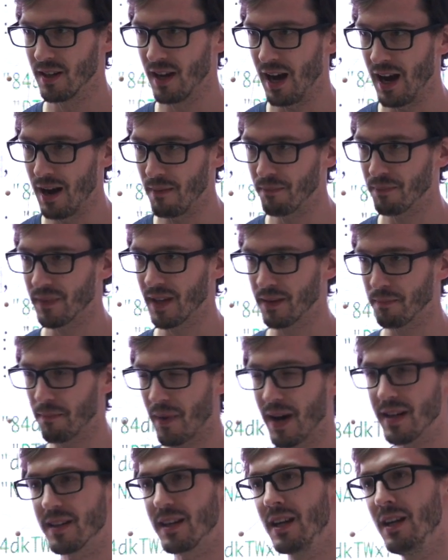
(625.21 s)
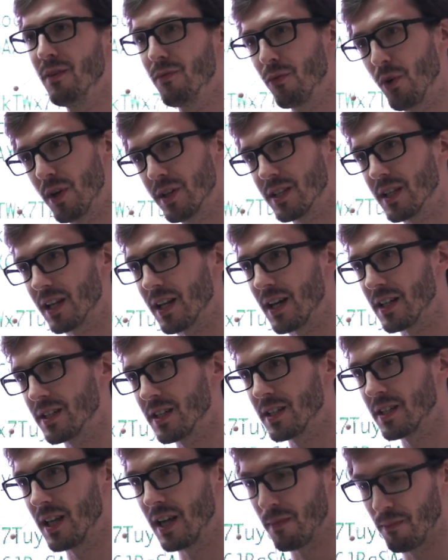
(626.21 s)
That might influence the cluster
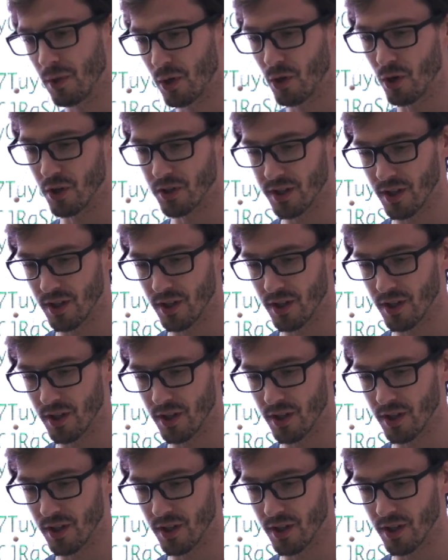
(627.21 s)
state because